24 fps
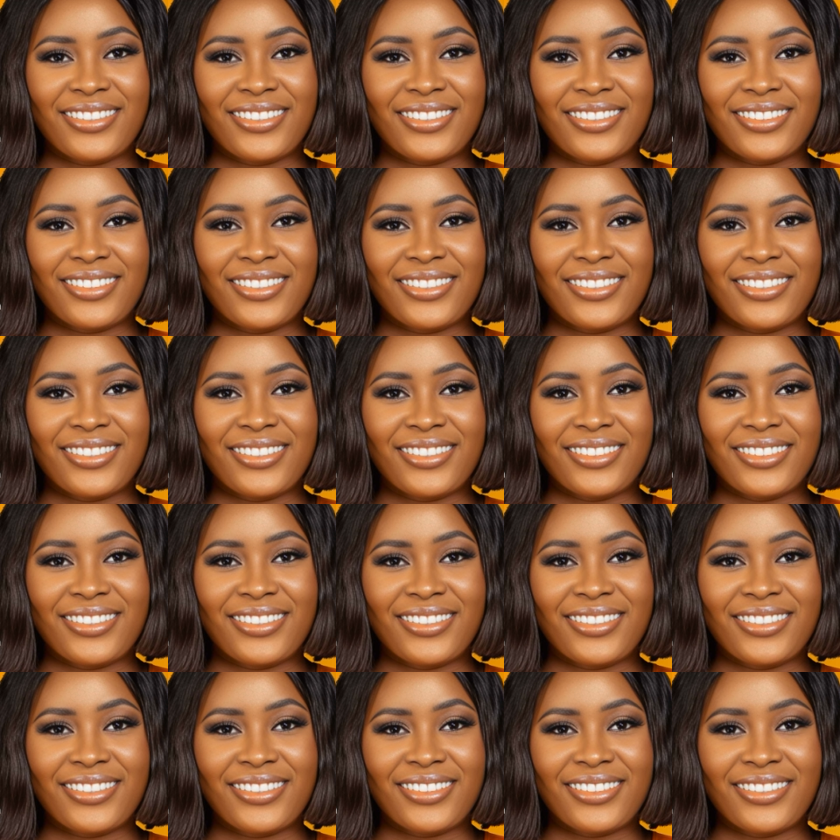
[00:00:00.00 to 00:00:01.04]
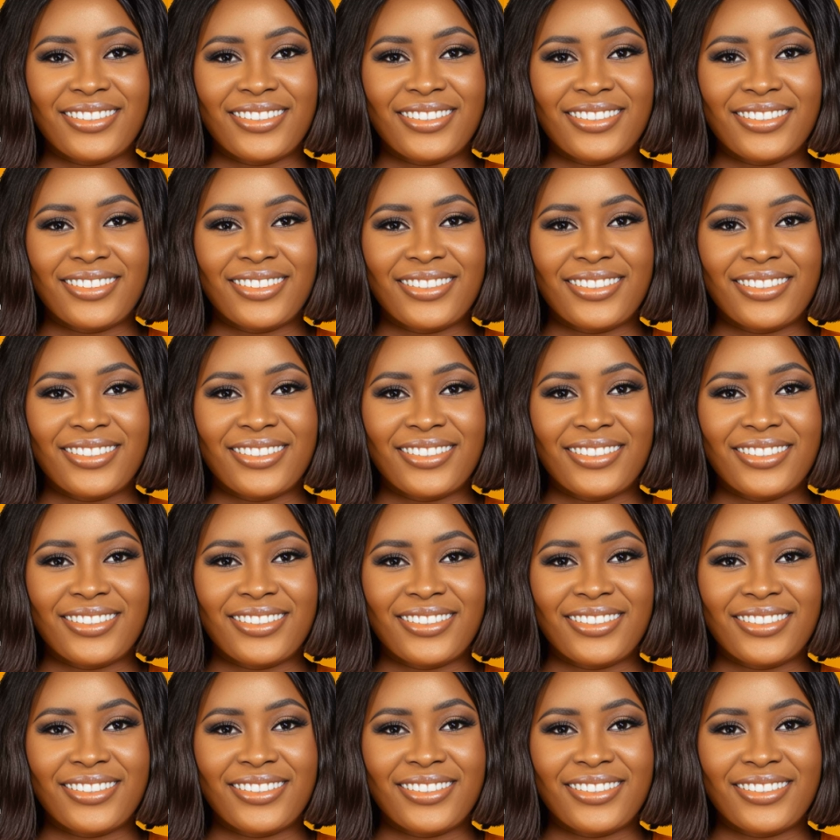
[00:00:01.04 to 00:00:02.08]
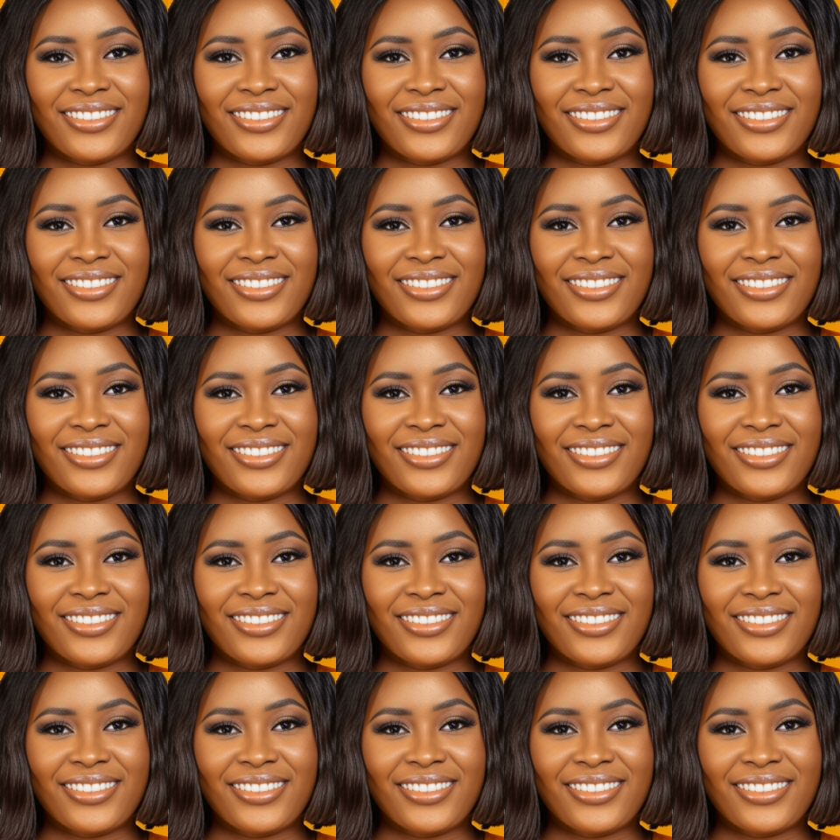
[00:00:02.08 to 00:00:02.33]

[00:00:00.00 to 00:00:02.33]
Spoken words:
(no lip movement)